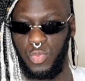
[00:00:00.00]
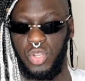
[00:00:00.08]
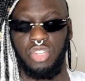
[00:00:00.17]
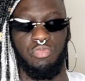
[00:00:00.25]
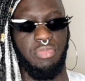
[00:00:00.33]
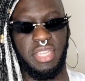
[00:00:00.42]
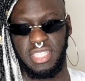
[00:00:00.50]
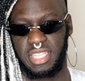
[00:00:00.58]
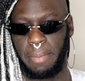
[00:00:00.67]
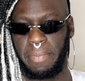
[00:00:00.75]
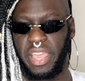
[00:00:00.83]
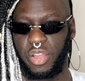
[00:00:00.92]
which means
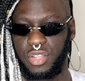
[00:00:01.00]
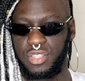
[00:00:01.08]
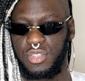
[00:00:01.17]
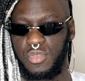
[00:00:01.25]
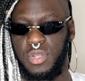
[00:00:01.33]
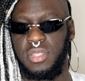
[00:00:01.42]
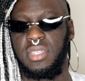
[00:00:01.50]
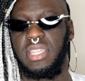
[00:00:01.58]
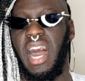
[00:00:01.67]
that by consequence,